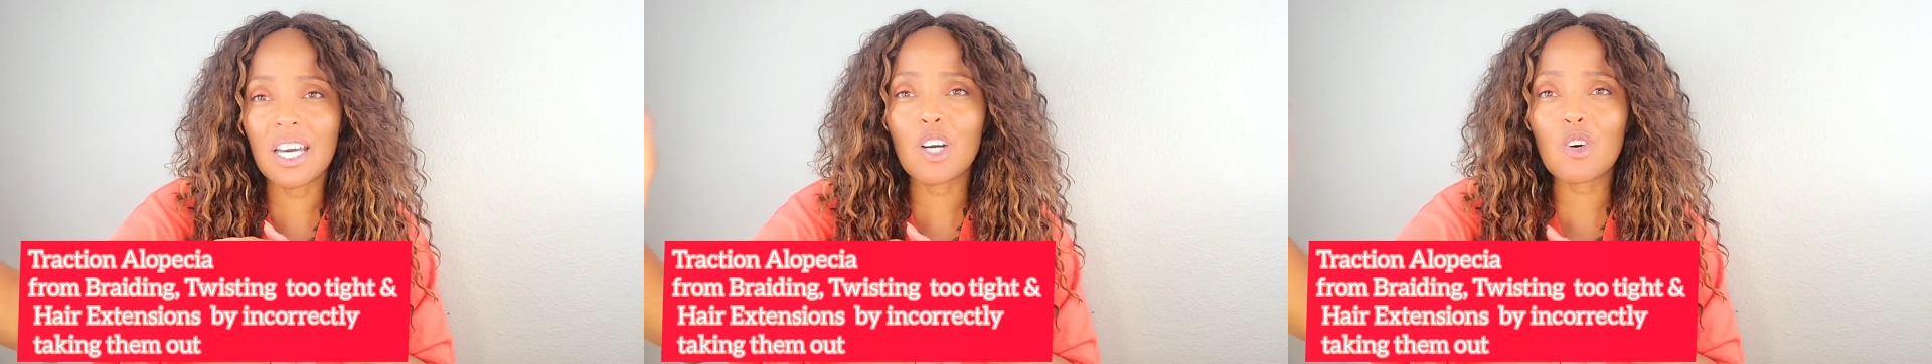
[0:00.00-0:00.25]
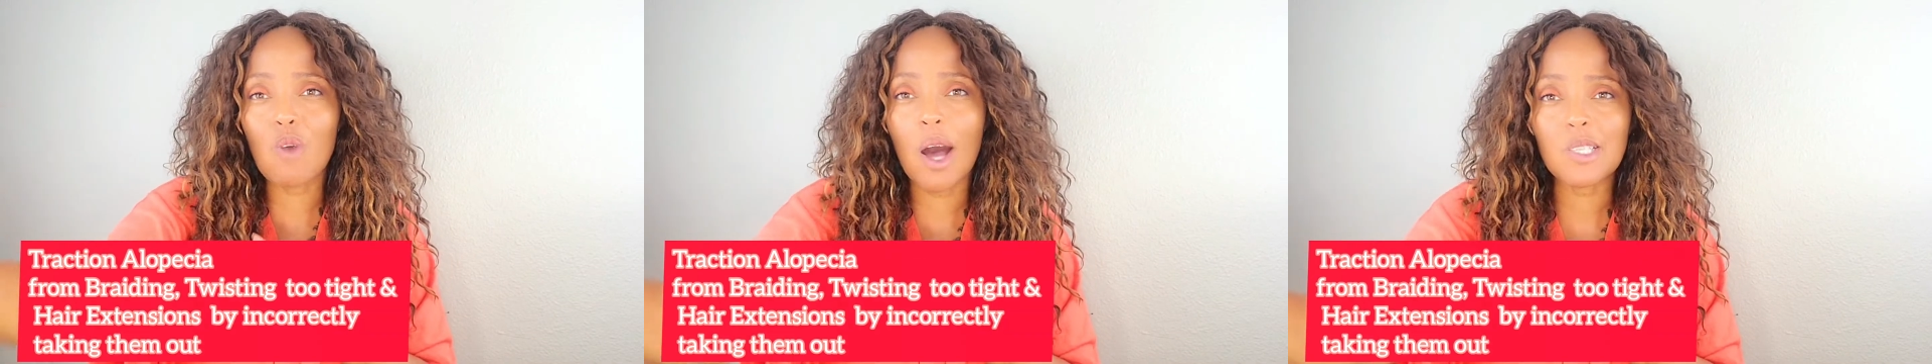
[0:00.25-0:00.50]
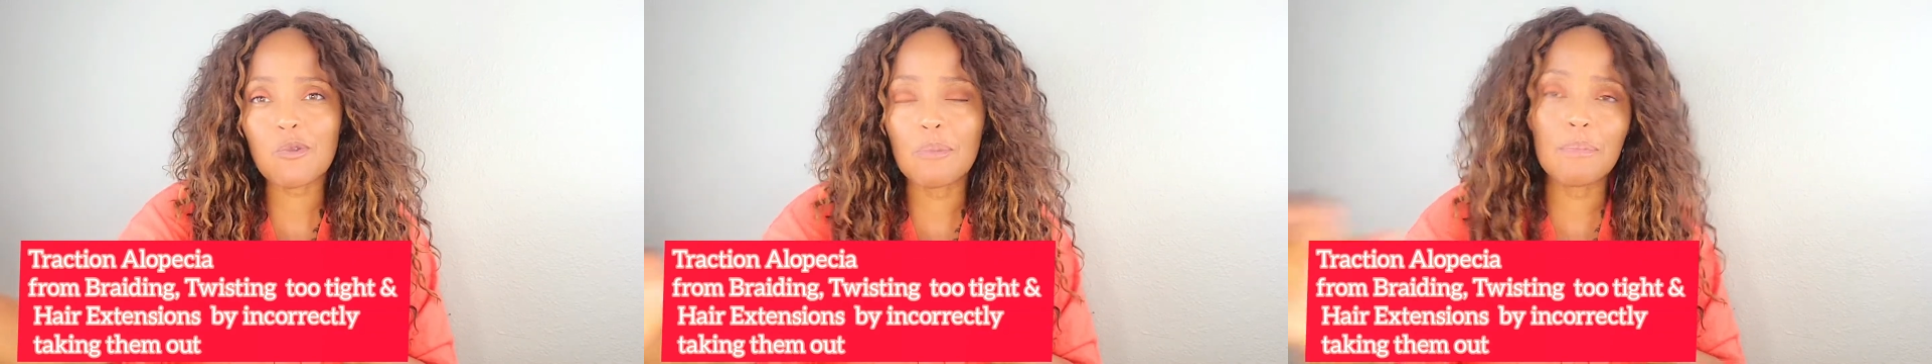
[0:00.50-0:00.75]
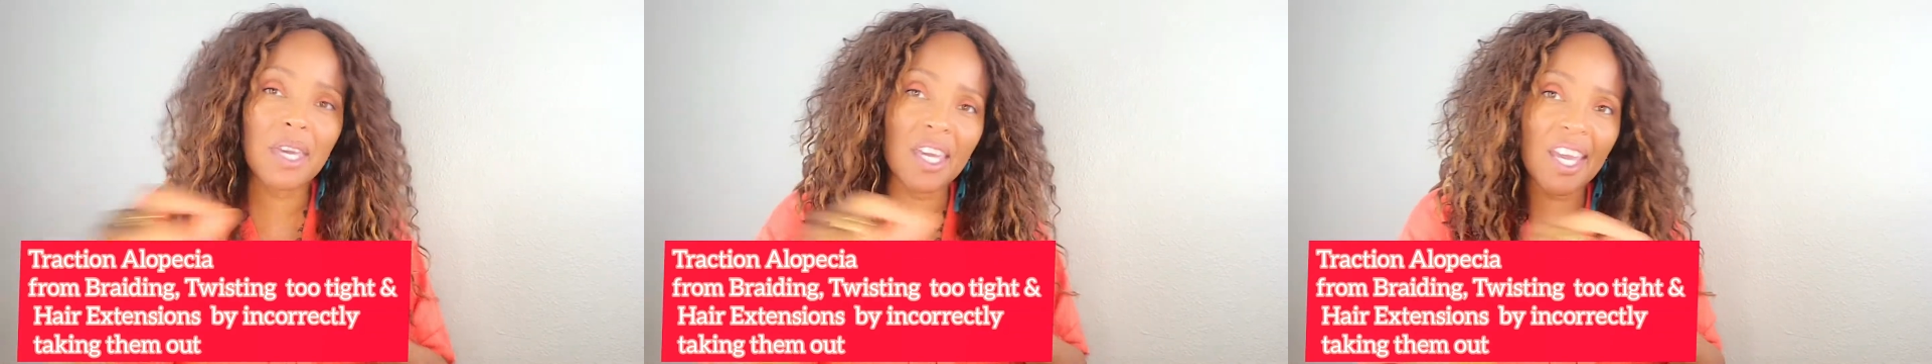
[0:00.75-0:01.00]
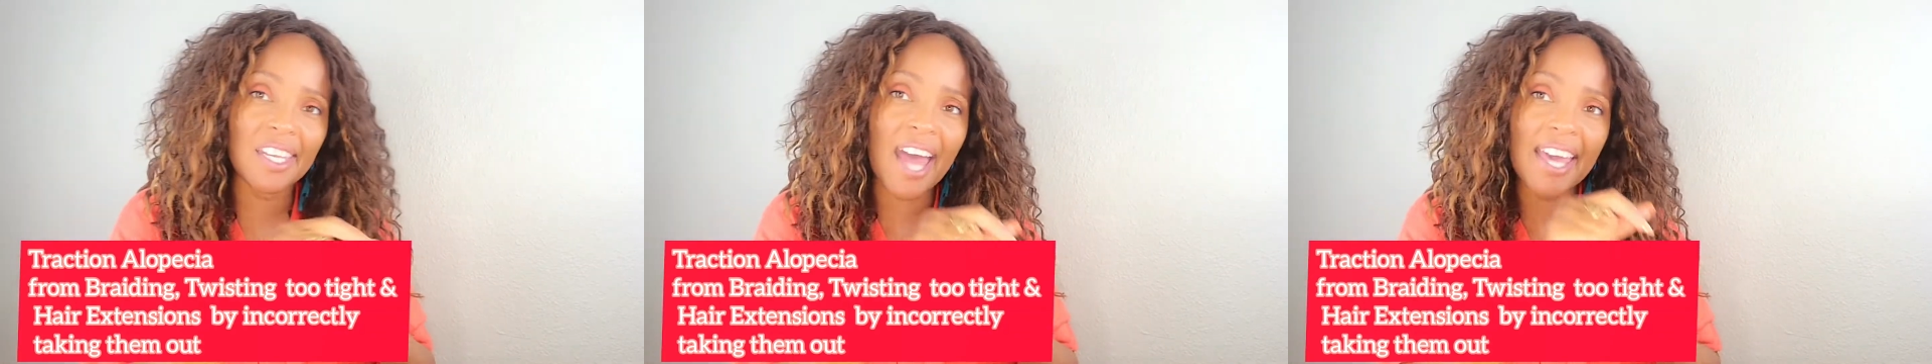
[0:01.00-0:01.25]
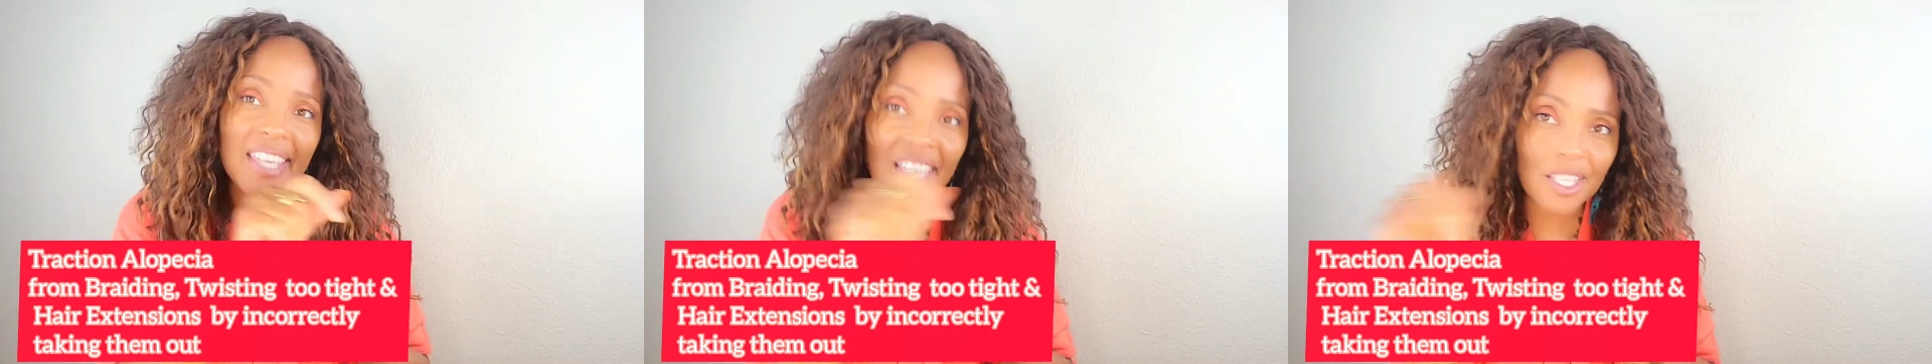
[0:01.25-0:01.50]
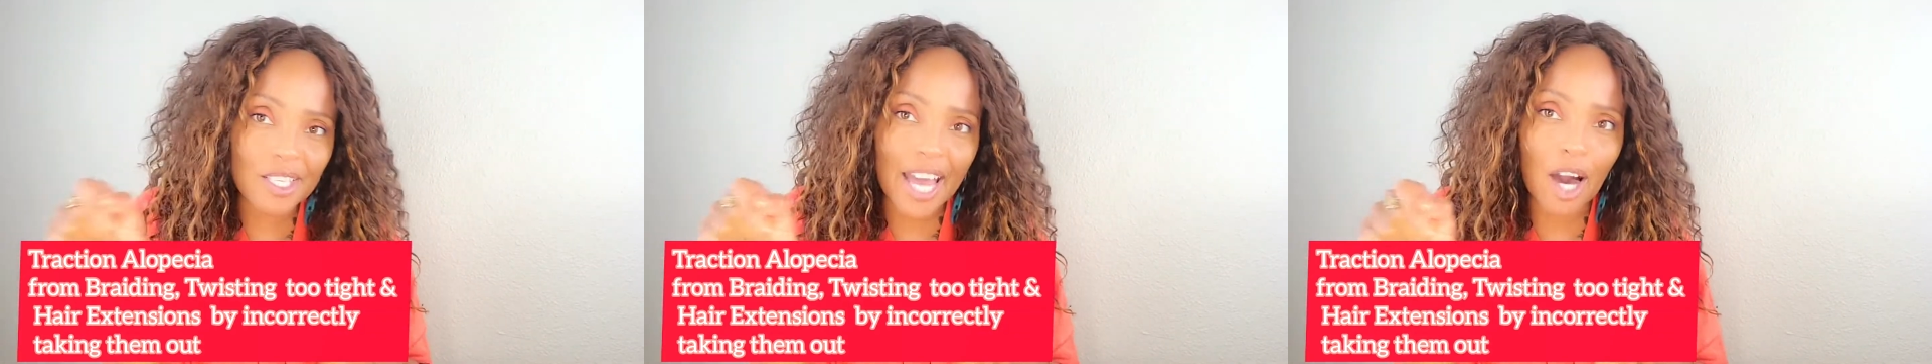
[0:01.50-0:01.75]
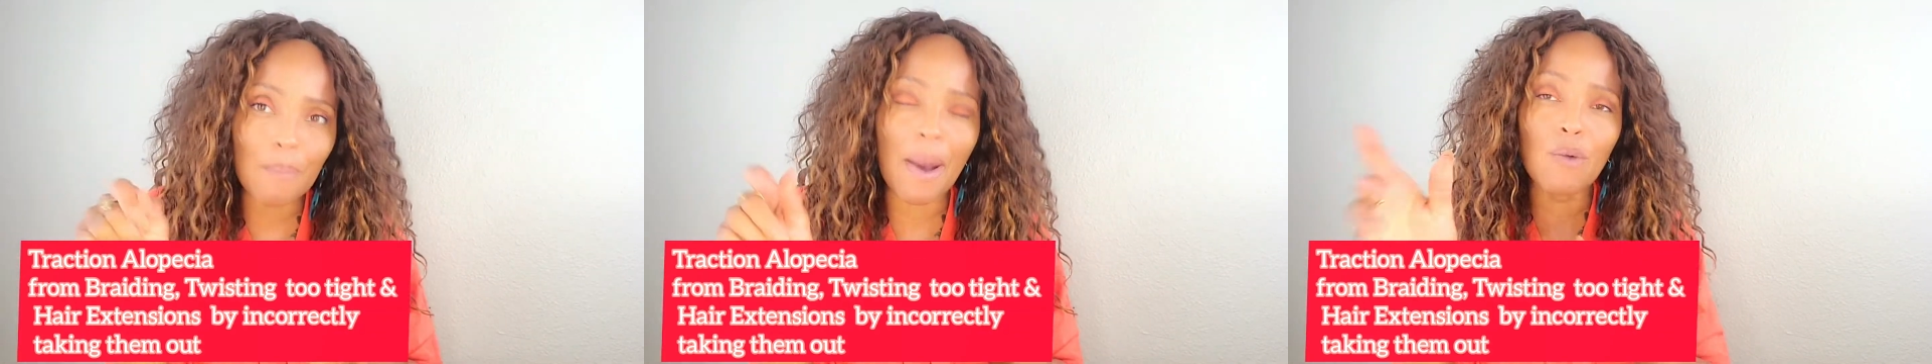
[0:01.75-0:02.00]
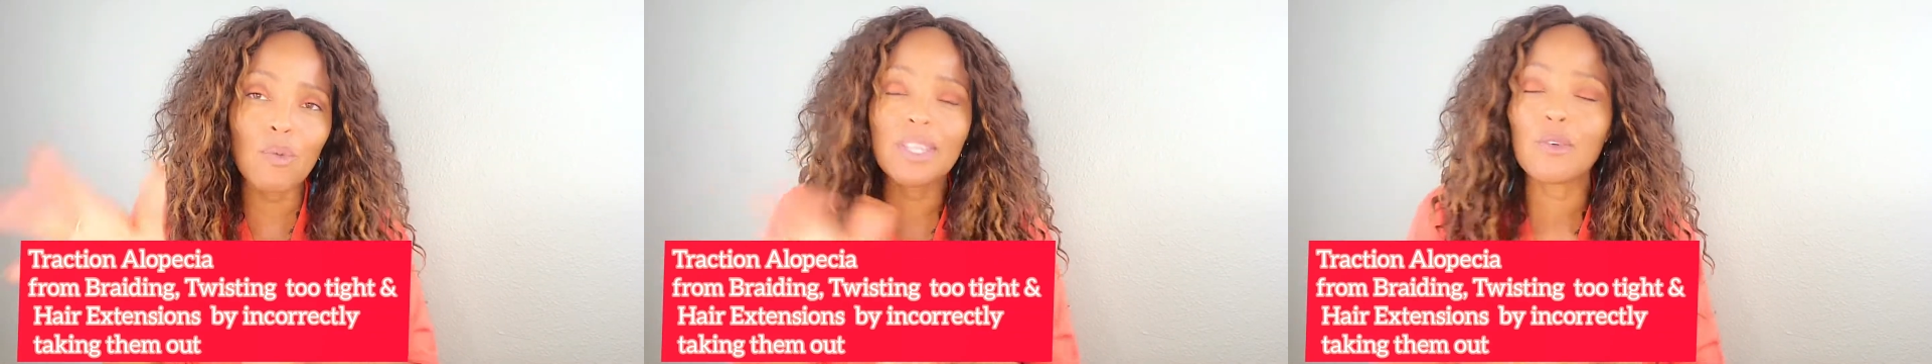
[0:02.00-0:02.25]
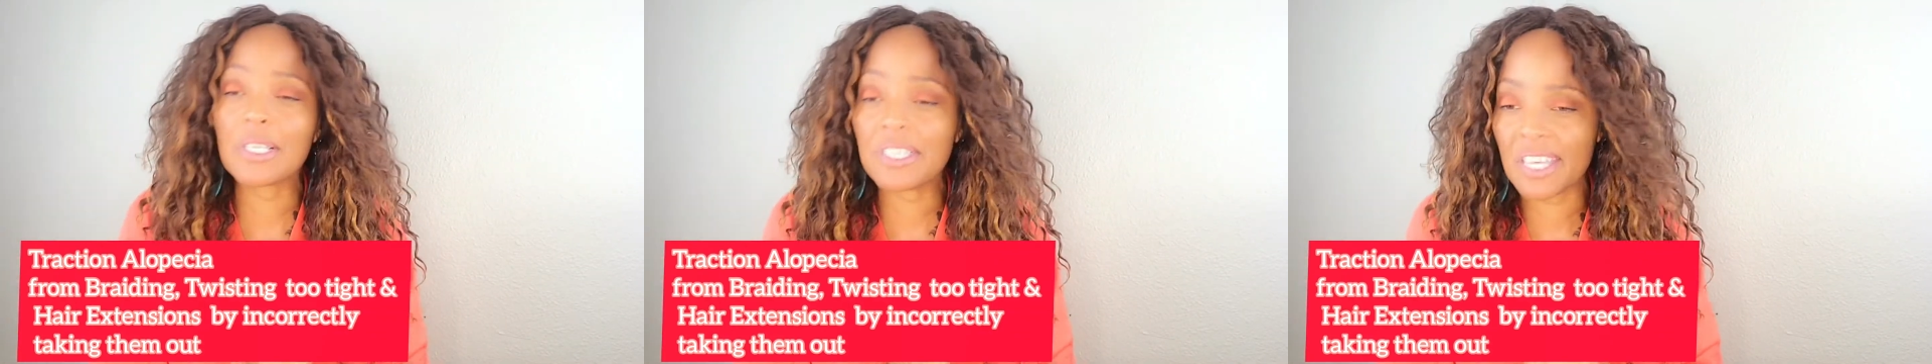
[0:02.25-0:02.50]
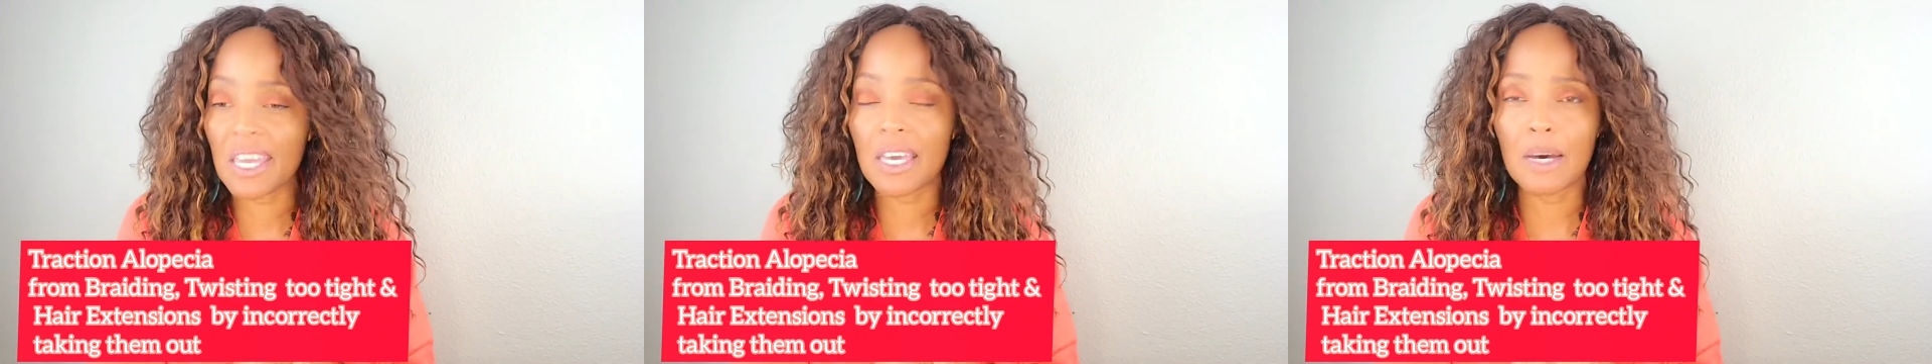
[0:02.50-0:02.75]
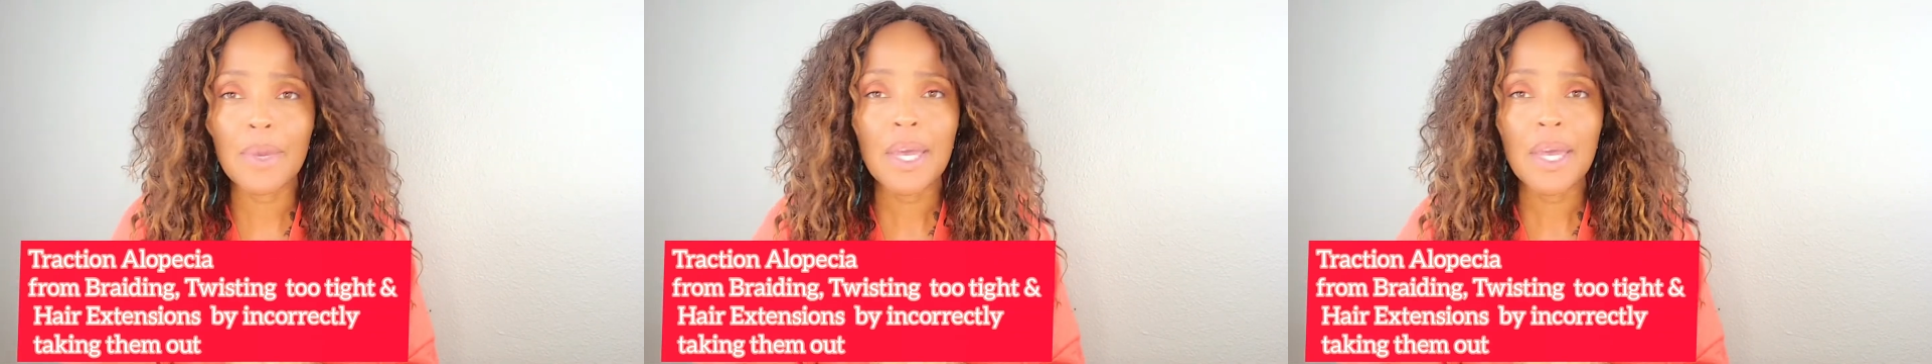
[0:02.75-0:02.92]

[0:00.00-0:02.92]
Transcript: across from me and I could look out my window and see him.